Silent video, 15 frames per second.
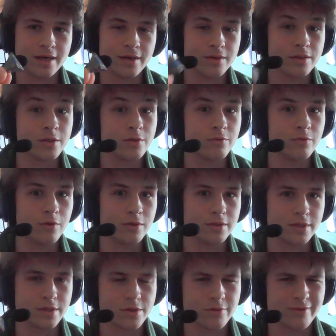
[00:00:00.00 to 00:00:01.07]
you'd rolled
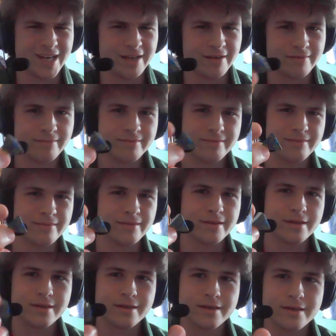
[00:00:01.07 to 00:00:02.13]
a 3.
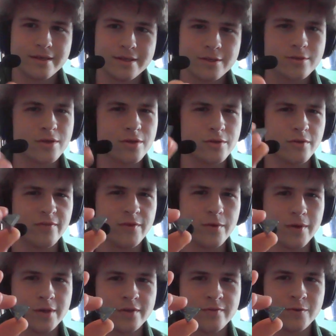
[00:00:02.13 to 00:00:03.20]
There's also a few
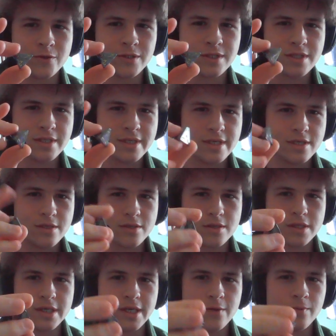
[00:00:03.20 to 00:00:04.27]
other versions of these. There's
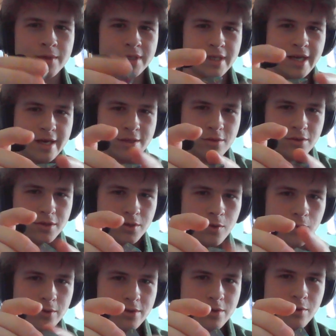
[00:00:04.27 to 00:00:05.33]
a neat one that has all the
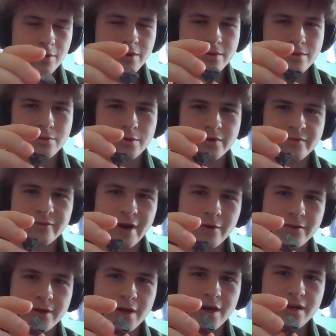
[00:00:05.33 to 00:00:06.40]
corners sort of
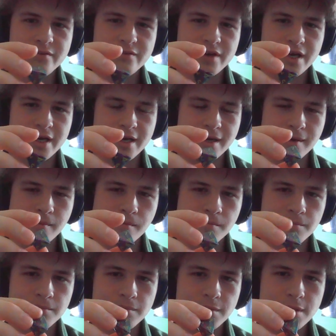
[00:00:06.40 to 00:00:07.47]
rounded off.
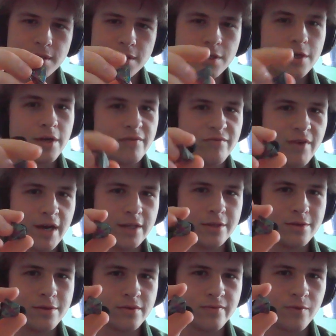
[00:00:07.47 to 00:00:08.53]
You can find
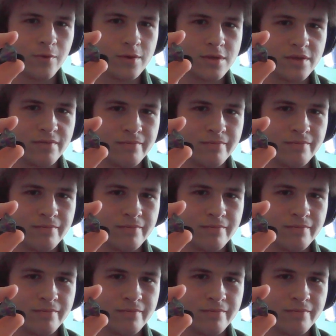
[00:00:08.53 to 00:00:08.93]
those, of course, at